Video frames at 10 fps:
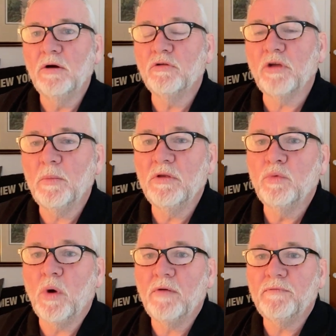someone's
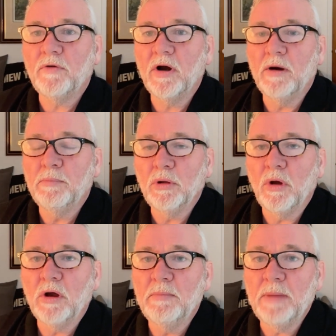worked for an
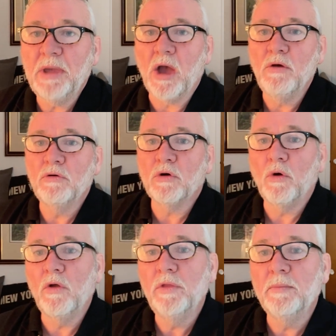employer, maybe
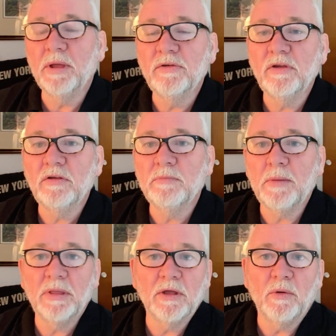outgrown the business,
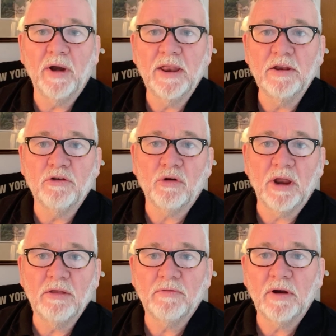maybe they were in the
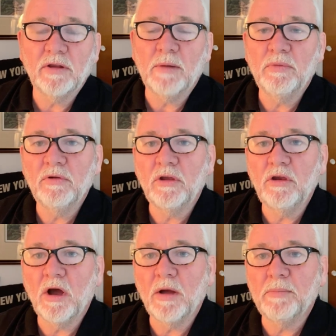trades, for example, as a
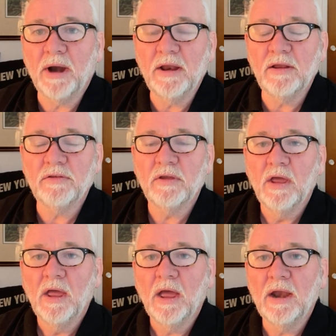young apprentice,
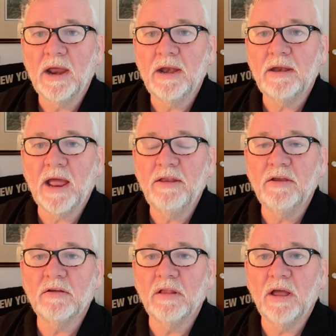and then 10
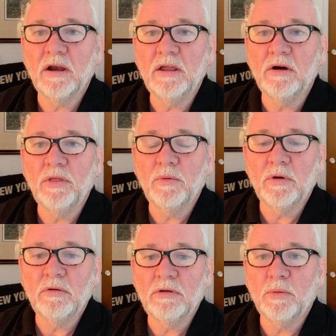years later, they
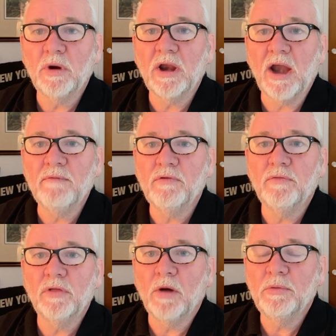were grateful
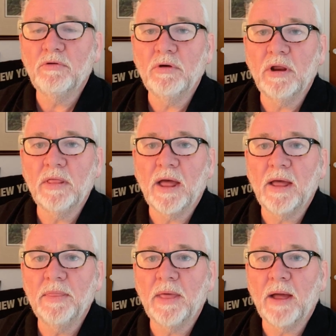for the opportunity
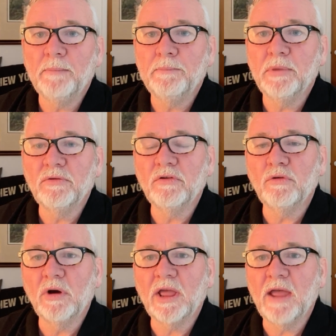that business
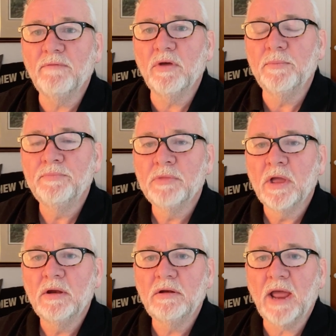owner gave them.
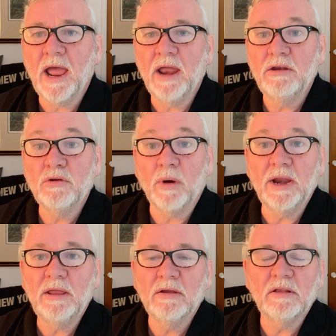10,
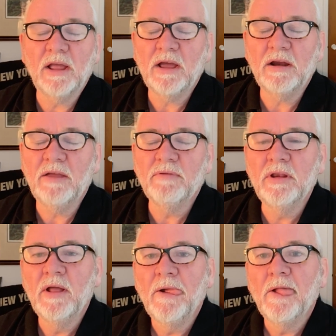20 years later
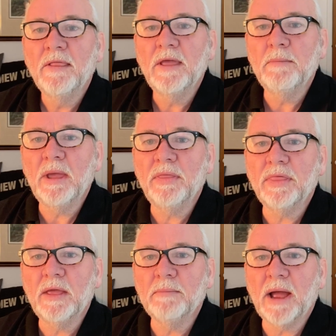even, they may
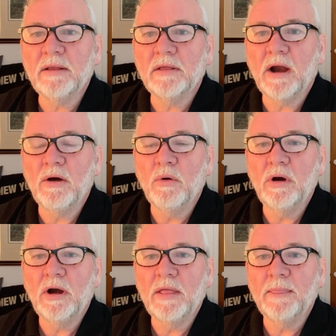think back to that
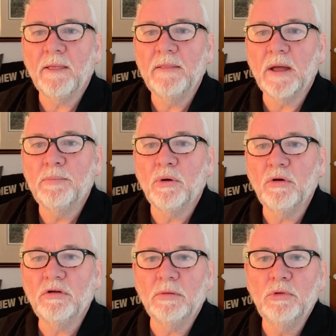owner and
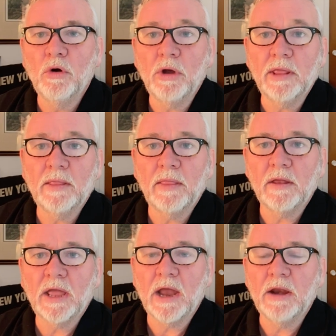approach them knowing that
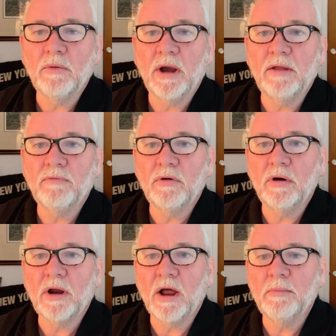they're getting ready for
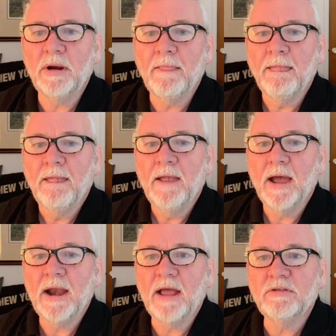retirement
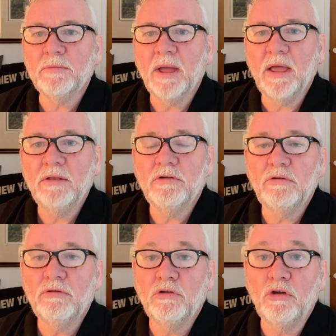and ask them, hey,
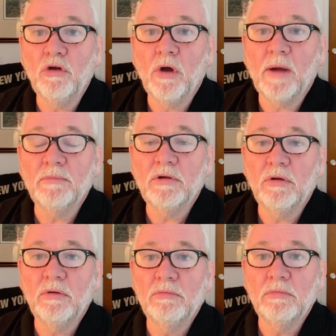do you happen to